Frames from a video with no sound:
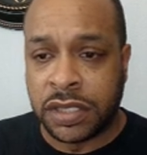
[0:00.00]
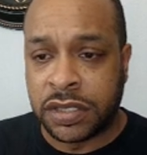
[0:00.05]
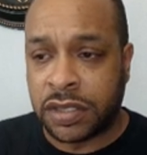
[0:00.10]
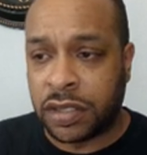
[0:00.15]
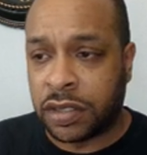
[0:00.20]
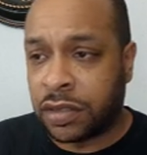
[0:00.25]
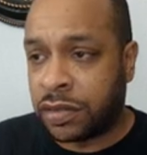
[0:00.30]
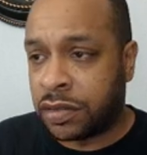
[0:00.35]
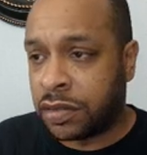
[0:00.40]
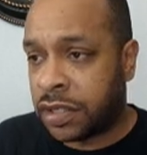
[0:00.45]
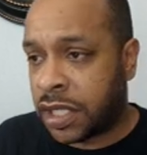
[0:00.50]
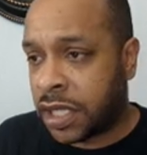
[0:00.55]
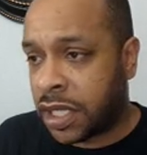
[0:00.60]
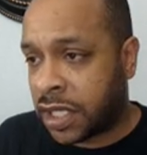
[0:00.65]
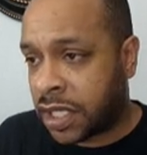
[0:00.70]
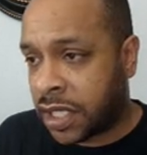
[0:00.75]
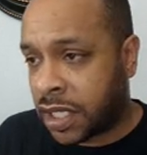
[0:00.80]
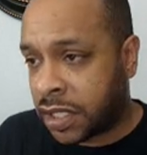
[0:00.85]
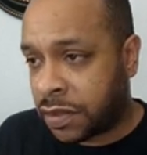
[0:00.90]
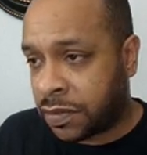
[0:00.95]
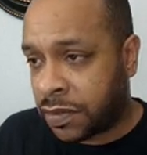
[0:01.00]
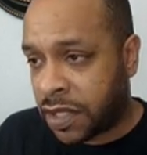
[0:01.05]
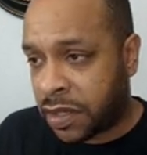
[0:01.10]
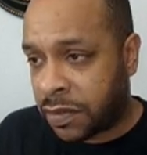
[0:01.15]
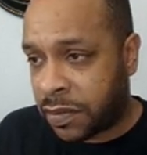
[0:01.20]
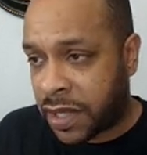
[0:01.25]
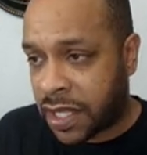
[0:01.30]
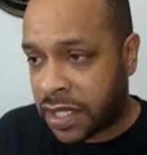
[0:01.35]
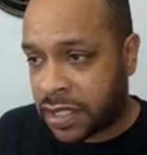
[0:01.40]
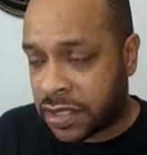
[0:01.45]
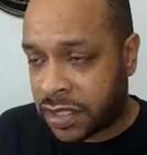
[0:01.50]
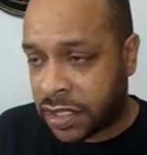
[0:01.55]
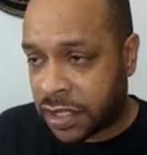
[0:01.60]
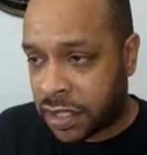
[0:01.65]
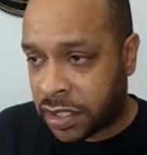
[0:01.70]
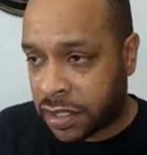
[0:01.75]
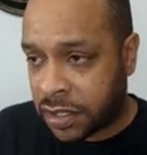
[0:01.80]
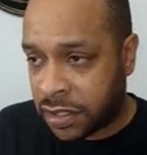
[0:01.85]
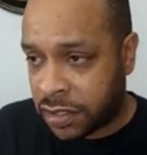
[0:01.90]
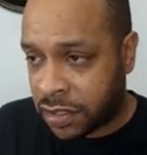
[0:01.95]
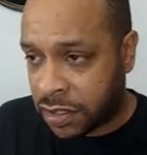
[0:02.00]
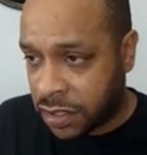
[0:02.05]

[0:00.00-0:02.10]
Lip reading: So now I got MetaMask there.